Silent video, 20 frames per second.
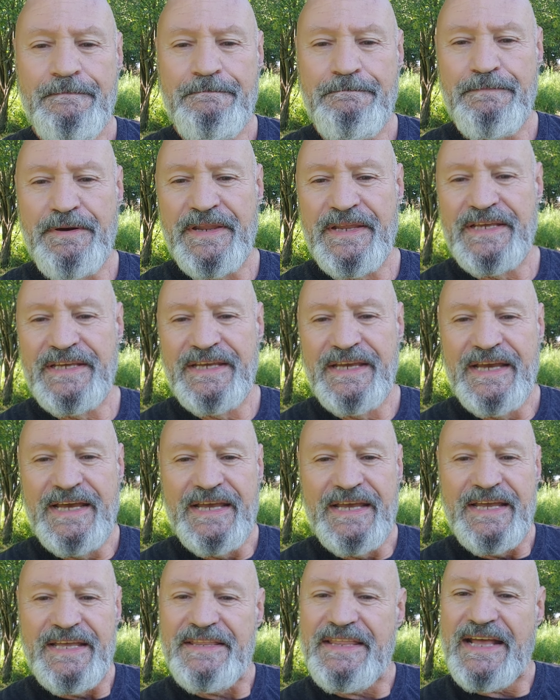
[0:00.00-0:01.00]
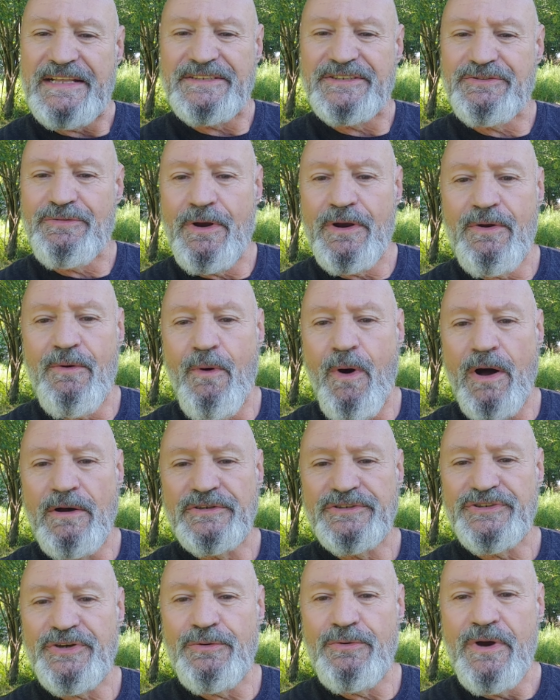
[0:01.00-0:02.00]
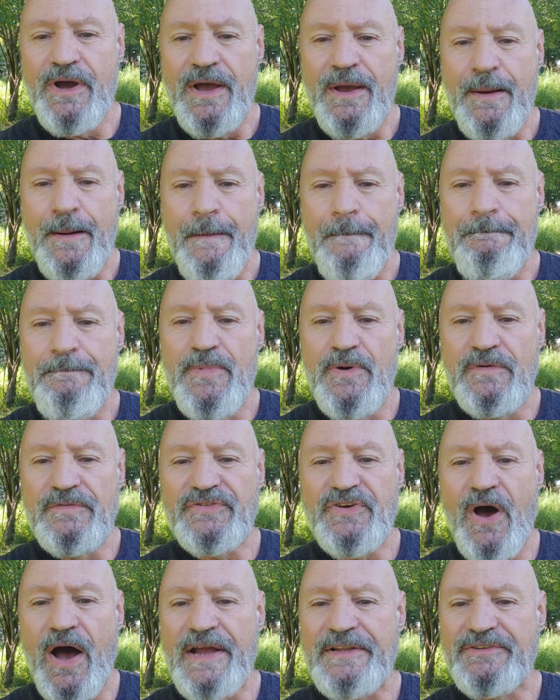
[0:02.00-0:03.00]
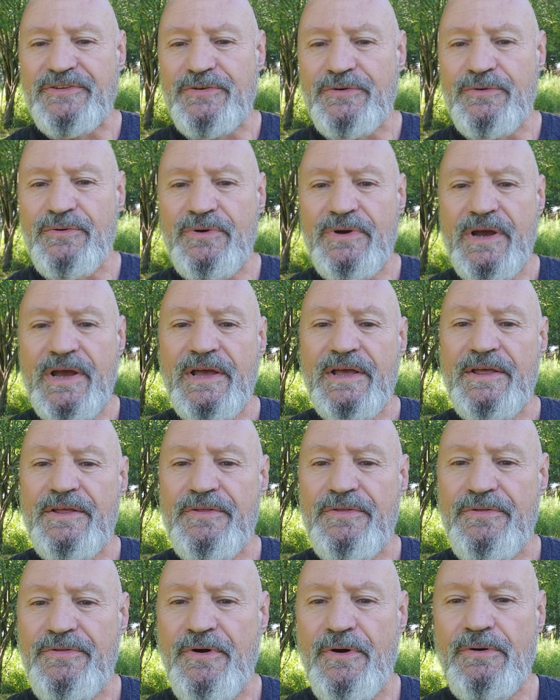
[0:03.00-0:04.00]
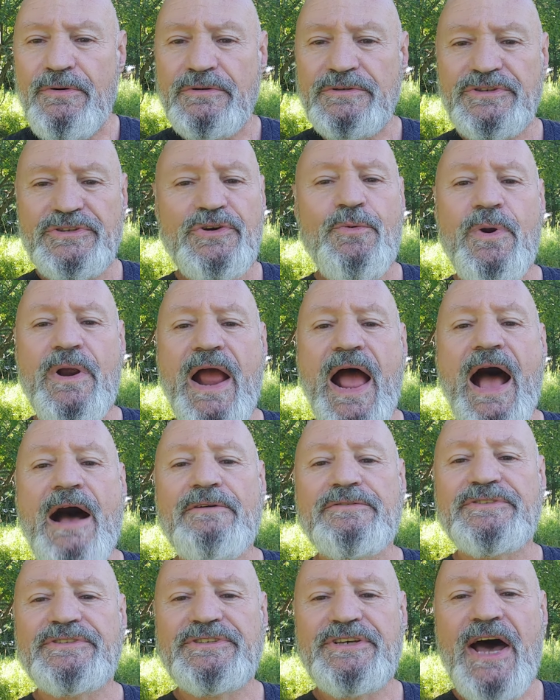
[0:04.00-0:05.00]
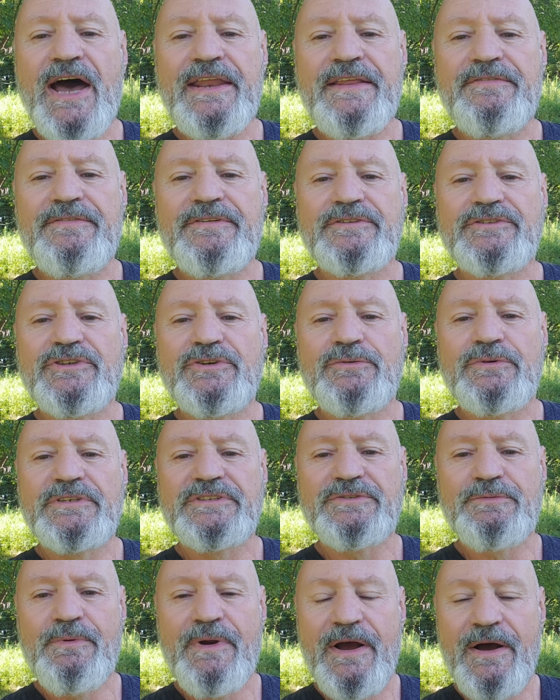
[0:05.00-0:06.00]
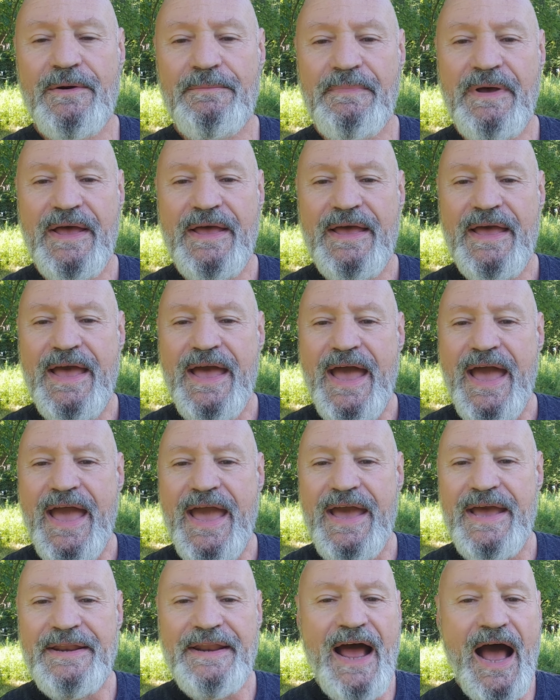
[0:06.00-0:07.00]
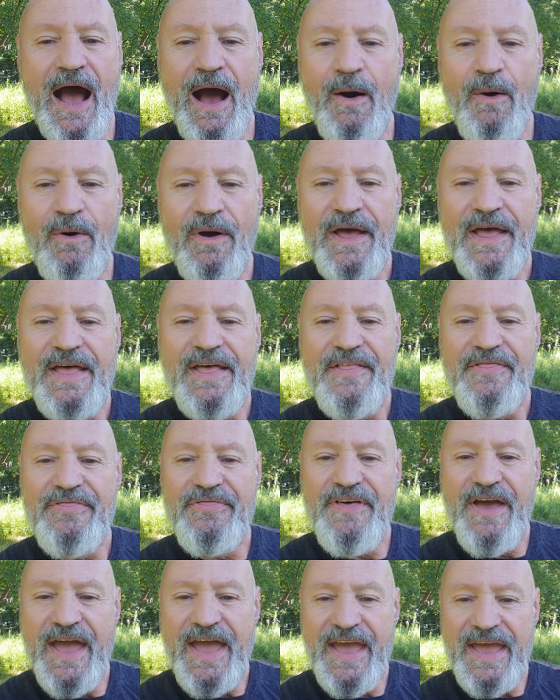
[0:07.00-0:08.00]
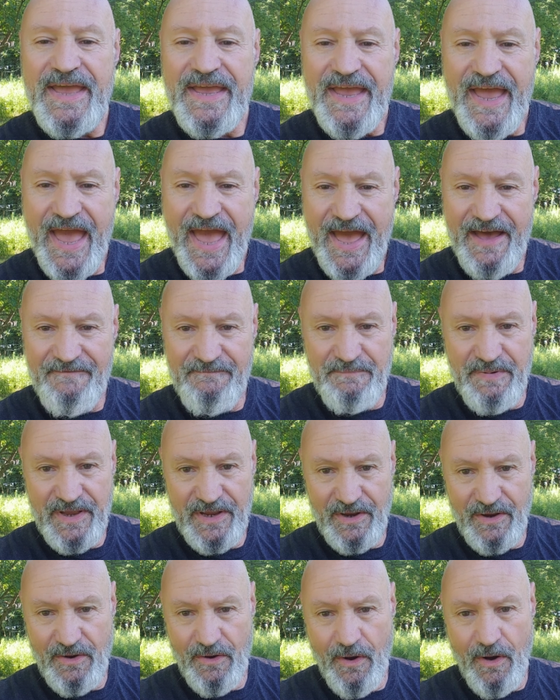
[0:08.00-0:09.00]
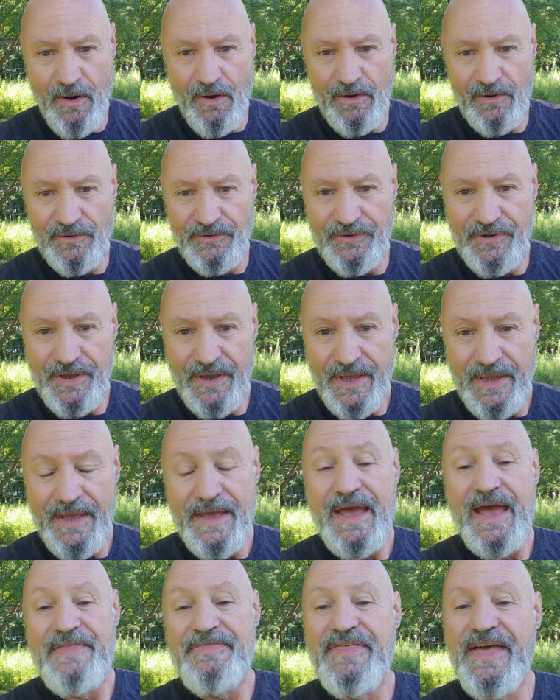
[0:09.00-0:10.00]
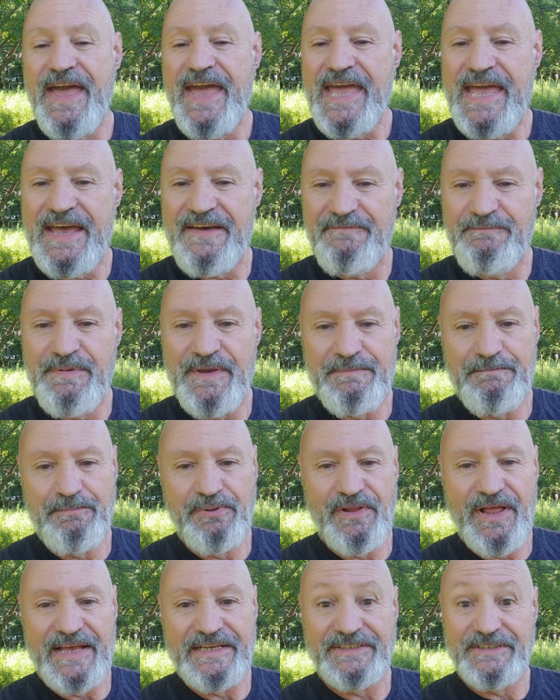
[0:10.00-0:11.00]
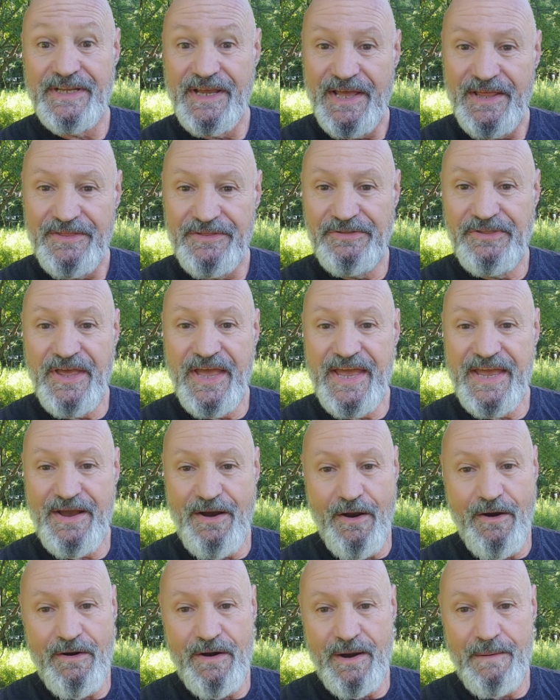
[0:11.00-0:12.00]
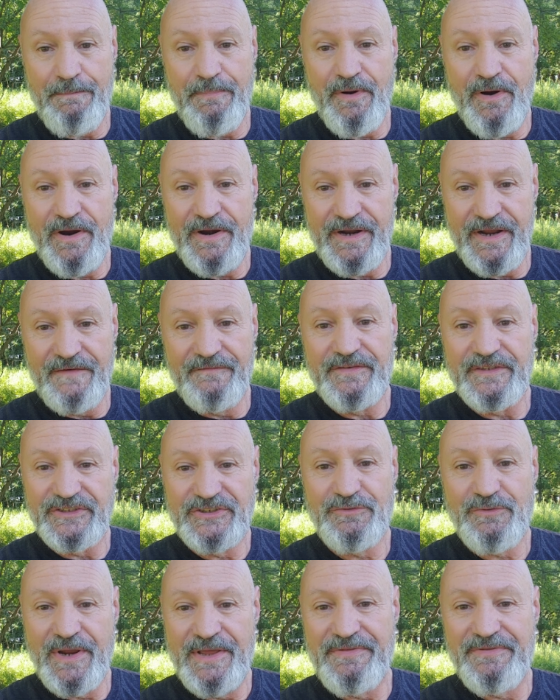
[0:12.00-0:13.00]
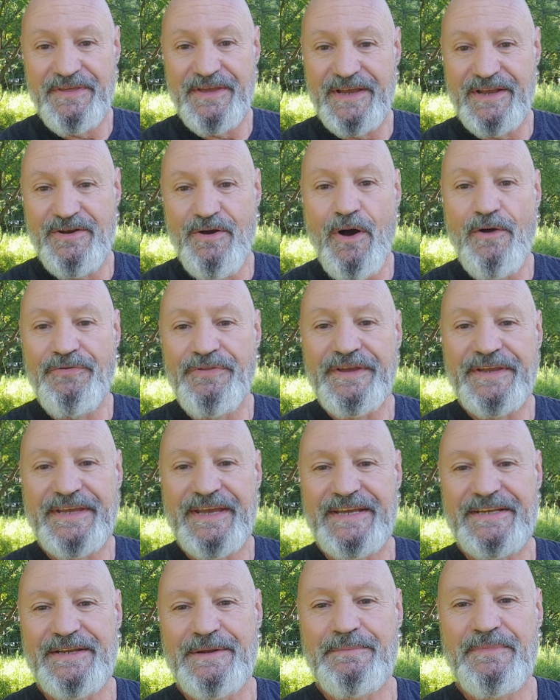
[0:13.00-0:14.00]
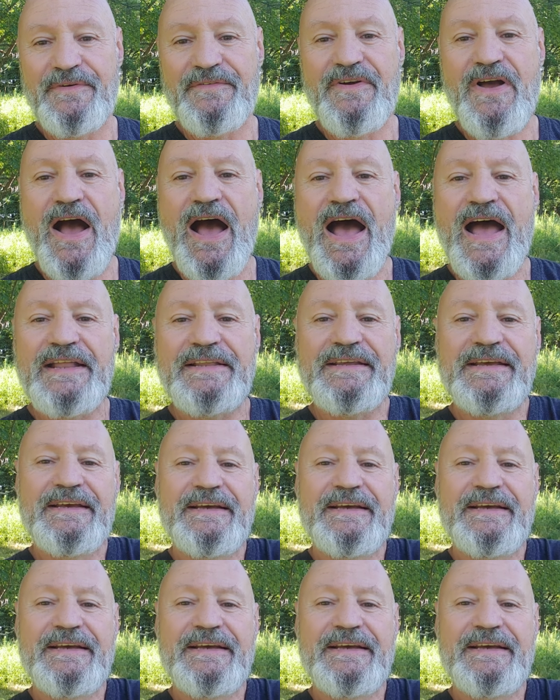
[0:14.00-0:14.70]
But he that struggle also moves on to those who were outside of the Jewish realm and how they have been called, they have been blessed, they are a part of this great thing called the kingdom of God.